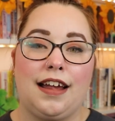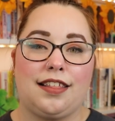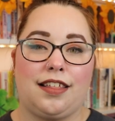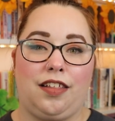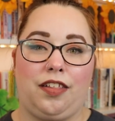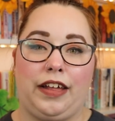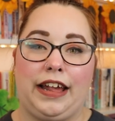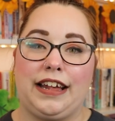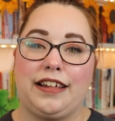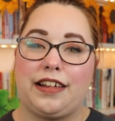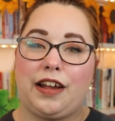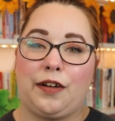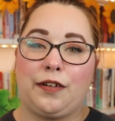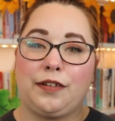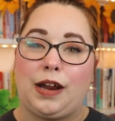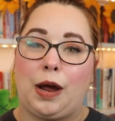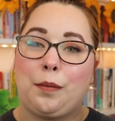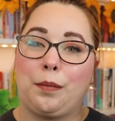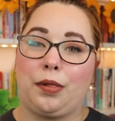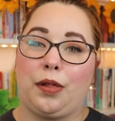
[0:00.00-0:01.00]
The links are
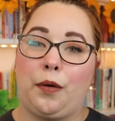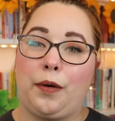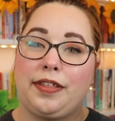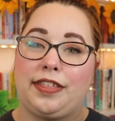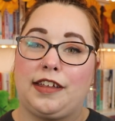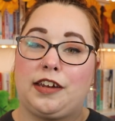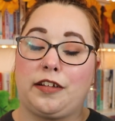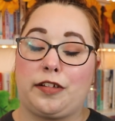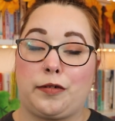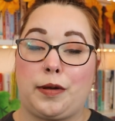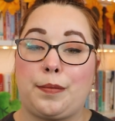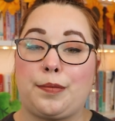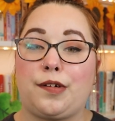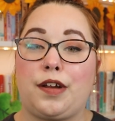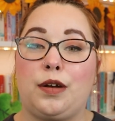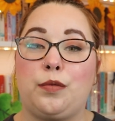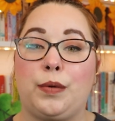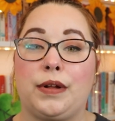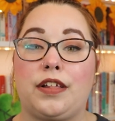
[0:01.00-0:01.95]
down below in the description.